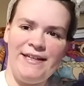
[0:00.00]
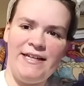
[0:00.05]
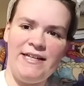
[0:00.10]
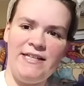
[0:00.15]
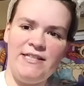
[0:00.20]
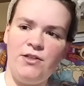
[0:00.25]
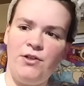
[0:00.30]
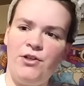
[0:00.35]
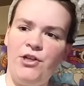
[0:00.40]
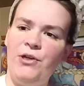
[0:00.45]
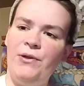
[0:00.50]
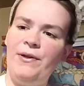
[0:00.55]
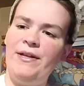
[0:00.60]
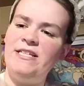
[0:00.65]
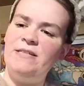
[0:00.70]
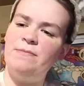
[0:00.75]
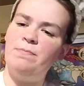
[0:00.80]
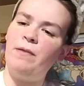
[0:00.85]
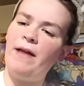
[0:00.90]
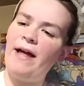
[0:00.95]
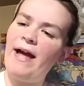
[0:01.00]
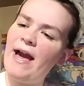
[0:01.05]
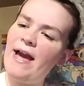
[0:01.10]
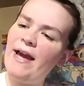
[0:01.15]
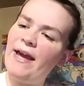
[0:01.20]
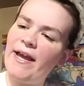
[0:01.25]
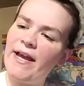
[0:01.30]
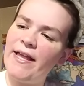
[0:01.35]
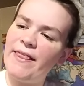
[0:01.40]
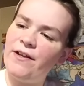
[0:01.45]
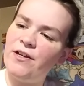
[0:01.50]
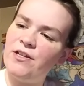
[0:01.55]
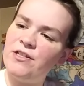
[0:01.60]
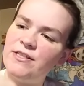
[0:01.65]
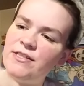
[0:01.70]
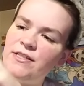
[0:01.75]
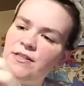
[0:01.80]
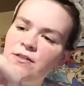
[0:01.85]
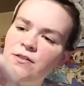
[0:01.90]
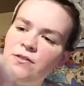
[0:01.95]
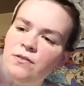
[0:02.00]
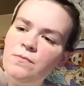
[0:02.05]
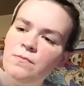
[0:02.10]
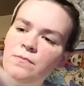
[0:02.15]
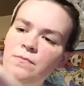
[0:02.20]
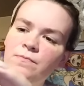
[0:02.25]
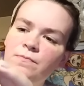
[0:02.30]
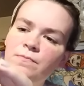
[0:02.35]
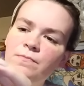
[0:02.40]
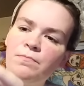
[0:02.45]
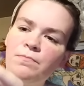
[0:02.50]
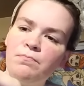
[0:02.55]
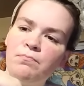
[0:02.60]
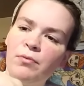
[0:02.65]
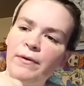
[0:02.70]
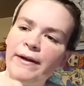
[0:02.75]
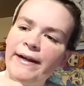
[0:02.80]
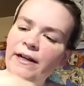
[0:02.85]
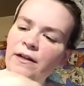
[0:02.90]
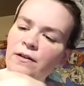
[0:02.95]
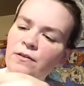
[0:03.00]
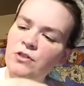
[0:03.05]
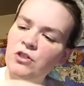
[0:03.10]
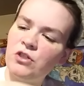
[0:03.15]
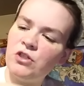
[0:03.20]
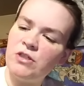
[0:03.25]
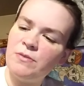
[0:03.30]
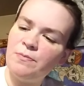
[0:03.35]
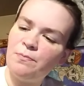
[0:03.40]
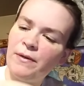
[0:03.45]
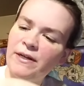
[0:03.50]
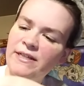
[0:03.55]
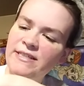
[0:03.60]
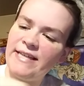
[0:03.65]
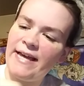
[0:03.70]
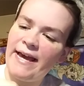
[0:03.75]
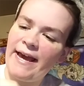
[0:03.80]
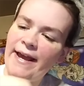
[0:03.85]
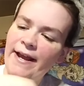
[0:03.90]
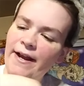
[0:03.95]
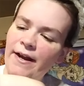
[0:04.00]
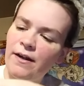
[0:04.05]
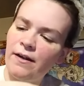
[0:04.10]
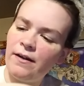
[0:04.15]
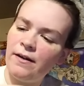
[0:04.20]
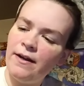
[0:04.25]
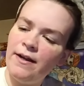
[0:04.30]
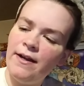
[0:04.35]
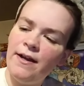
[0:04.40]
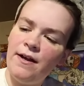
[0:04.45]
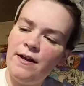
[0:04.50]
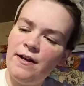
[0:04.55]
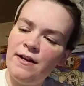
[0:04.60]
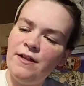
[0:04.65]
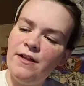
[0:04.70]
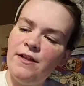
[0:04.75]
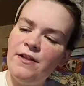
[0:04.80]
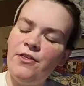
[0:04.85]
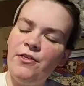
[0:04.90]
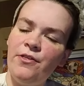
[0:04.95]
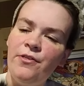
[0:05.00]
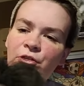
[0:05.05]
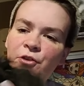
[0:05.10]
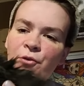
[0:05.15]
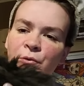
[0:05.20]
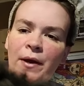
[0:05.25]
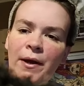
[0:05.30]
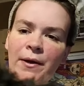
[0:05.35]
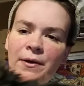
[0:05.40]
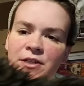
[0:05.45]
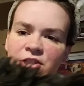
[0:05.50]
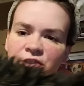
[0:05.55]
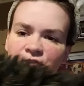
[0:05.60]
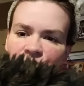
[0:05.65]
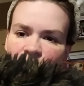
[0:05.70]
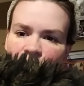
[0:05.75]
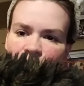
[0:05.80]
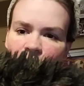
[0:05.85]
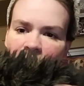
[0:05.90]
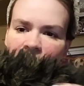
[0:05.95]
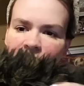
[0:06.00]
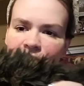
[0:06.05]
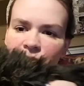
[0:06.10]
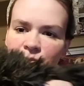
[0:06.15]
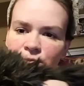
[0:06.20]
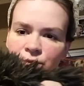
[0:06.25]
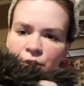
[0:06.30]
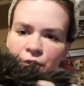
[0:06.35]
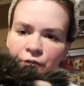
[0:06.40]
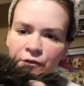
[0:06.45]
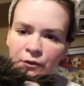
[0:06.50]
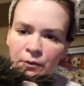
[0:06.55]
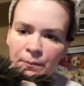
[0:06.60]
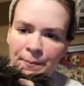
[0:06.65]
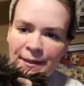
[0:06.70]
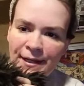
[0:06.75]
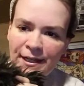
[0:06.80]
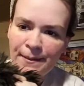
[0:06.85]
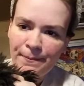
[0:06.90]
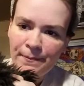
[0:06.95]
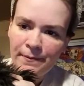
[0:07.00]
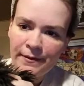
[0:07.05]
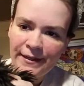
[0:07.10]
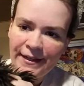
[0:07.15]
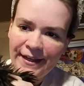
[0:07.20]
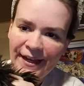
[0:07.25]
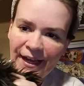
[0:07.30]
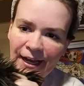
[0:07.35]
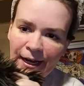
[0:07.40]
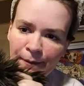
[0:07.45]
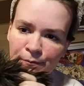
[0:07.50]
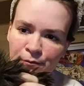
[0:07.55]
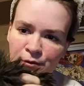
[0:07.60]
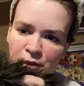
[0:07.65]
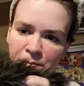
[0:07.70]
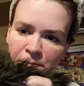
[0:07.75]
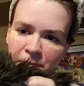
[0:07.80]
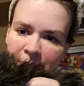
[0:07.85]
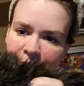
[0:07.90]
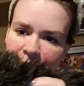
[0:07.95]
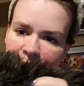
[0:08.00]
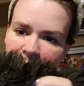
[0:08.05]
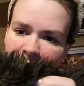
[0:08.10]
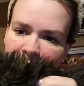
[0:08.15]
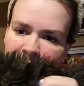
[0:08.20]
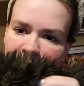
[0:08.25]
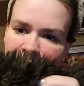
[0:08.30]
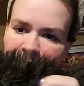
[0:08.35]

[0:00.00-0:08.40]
he's so cute. He's black. And there's little brown sprigs of hair throughout his fur. I don't know if it'll pick up on camera, but